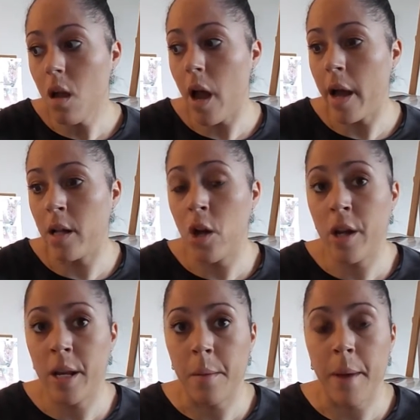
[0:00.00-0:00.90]
and
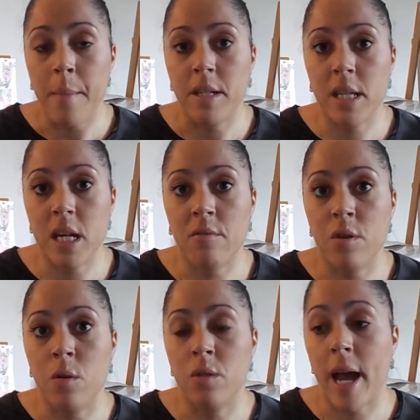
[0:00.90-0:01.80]
learning about
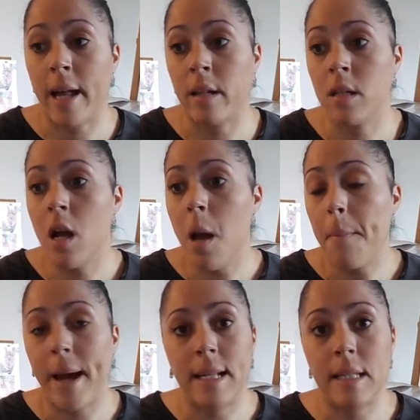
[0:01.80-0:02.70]
materials and
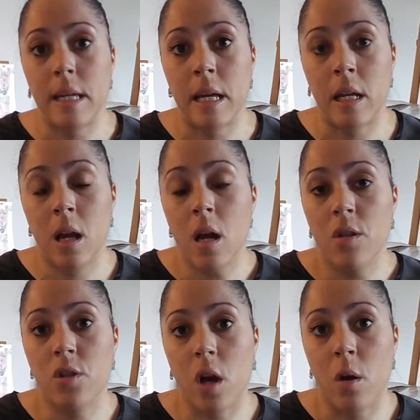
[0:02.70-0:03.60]
painting.
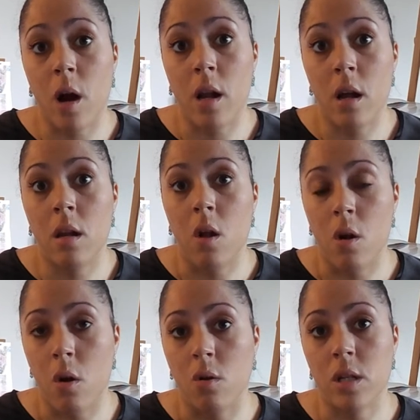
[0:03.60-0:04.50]
So I learned a
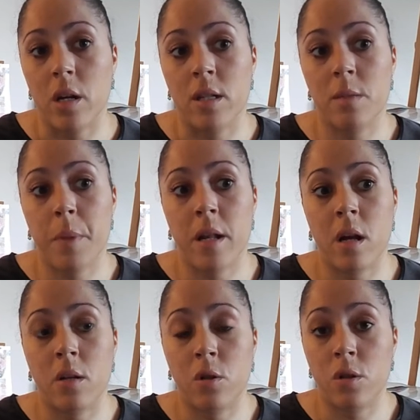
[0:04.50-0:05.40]
lot, and I spent
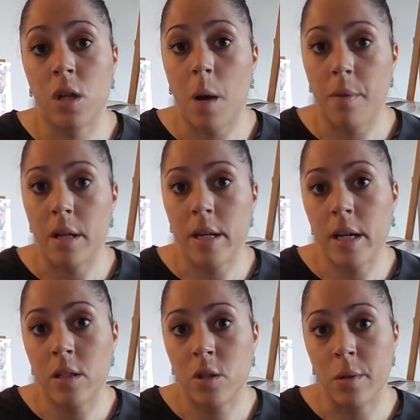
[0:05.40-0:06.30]
a good couple of
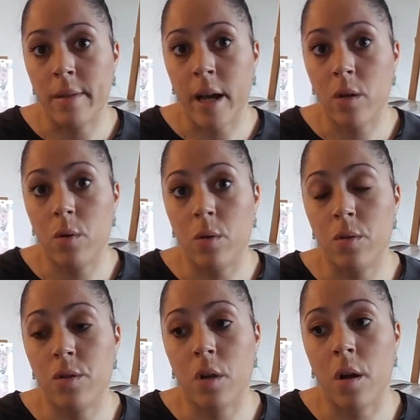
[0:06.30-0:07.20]
years doing that course,
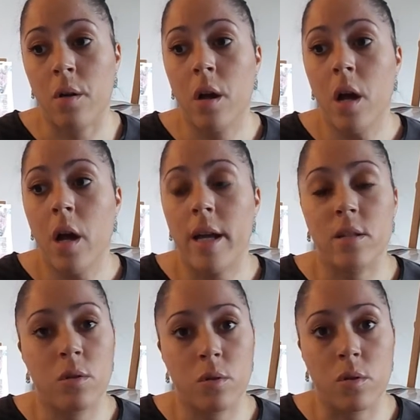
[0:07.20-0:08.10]
so it's
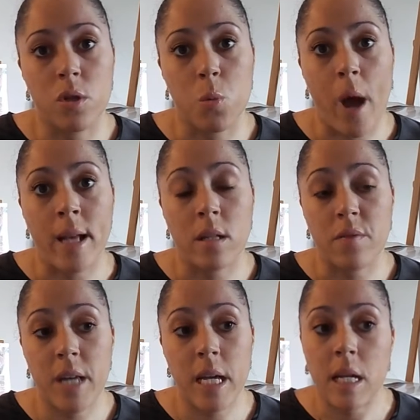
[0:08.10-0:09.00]
not gone to waste.
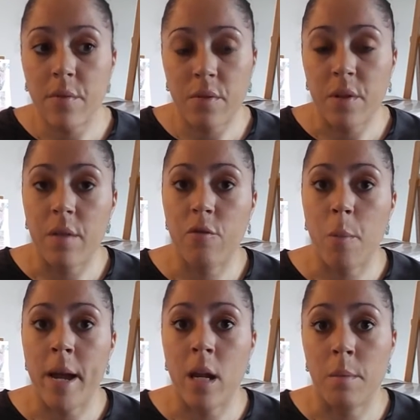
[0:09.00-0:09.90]
I've taken everything
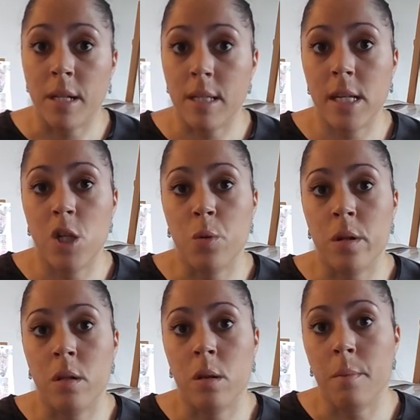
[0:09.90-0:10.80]
from it and I'm
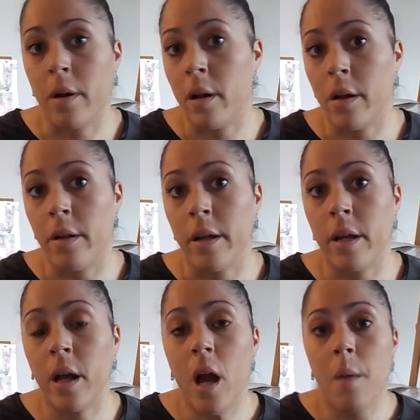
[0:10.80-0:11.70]
continuing my
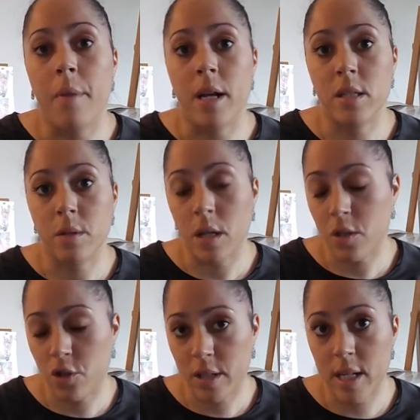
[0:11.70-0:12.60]
learning, but it's
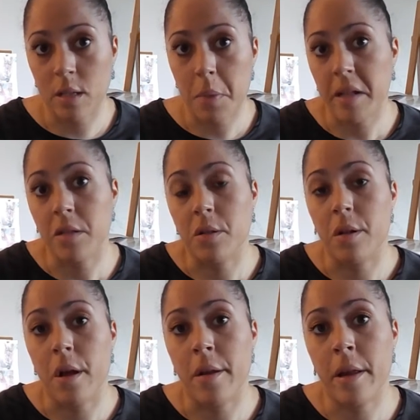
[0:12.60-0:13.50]
just independent
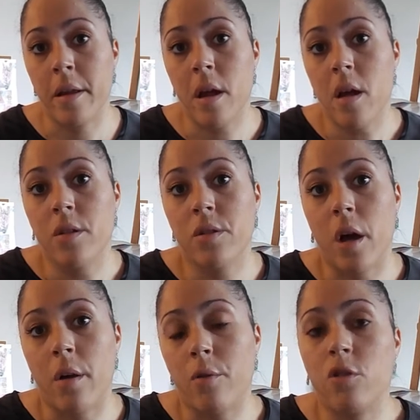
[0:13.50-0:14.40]
learning.
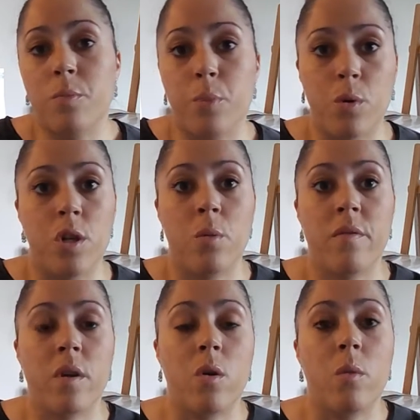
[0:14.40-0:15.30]
So not to bore you
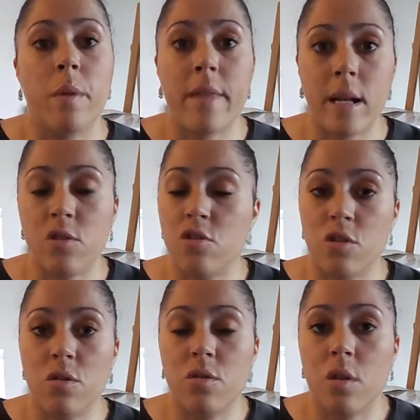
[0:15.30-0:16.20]
with it all, but that's
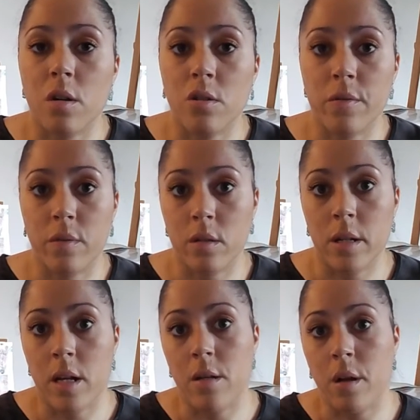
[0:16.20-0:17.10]
just, I just thought I'd
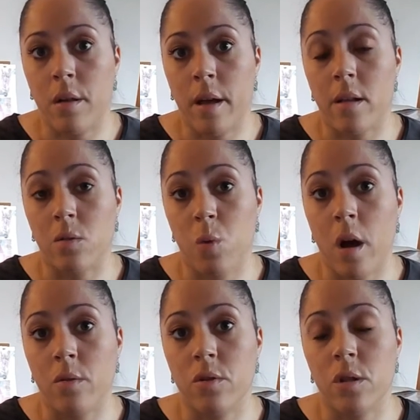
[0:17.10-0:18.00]
let you know that as
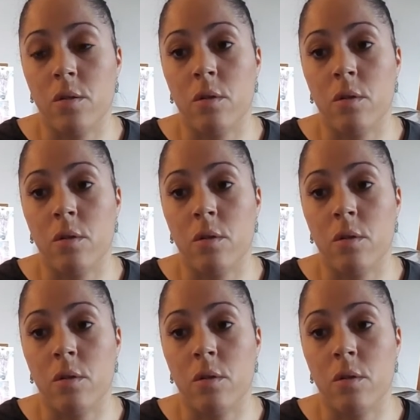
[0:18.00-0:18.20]
well, so you